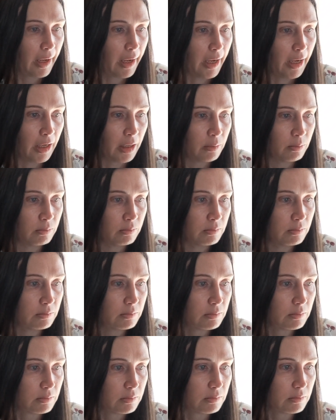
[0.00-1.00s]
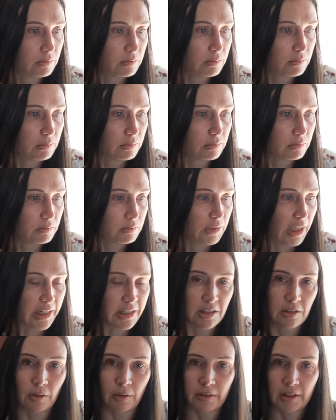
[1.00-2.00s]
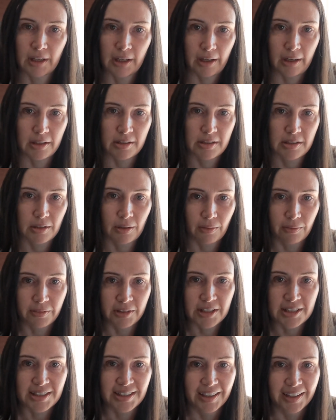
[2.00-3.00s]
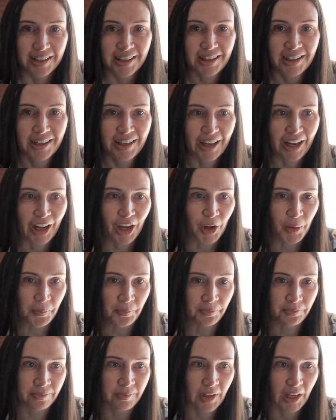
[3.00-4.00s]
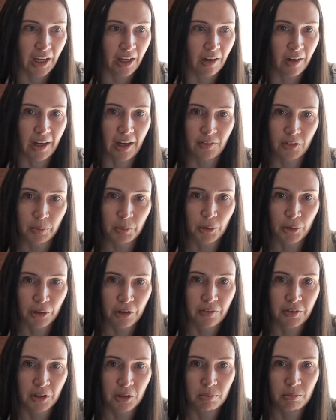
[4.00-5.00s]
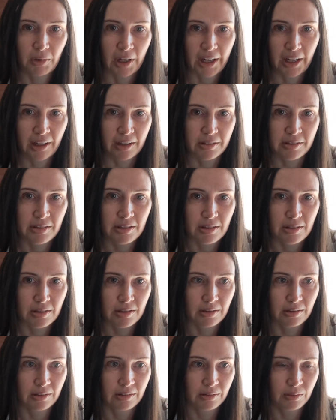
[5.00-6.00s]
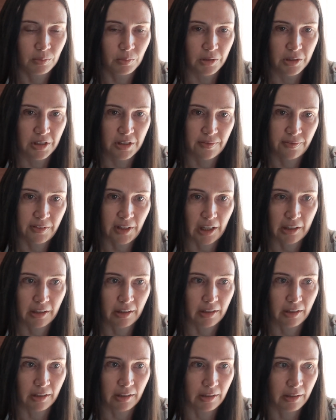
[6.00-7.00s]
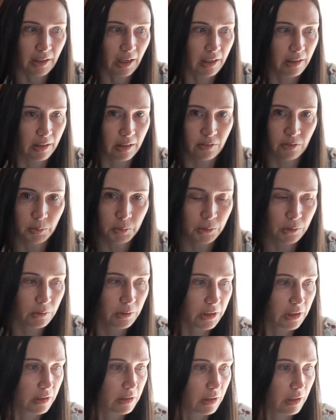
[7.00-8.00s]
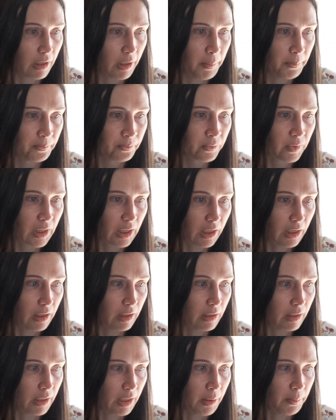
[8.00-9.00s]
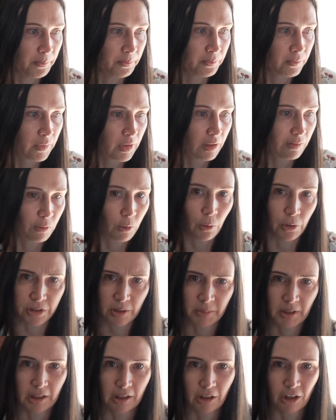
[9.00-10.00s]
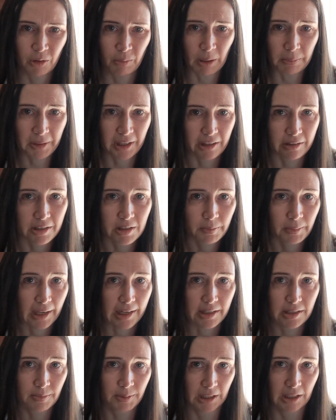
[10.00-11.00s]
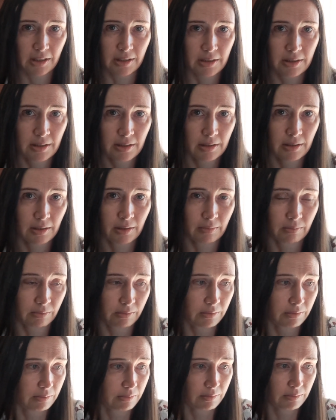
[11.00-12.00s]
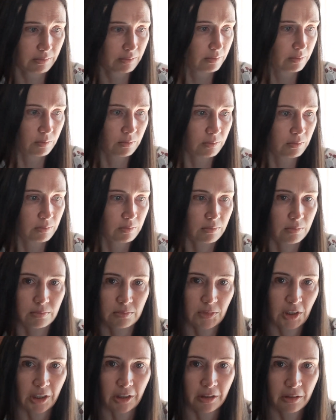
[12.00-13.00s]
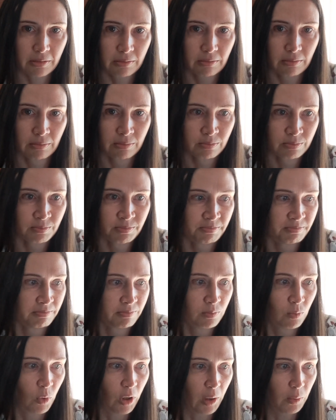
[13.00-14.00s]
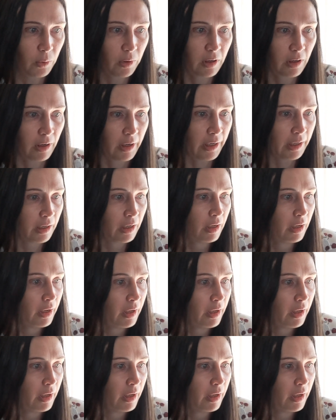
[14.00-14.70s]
Um, that's not the case, obviously. Um, and I have the proof that my house was flooded and unlivable at the time. And um, of course, I'm going to go to my parents' place because, you know, why wouldn't I?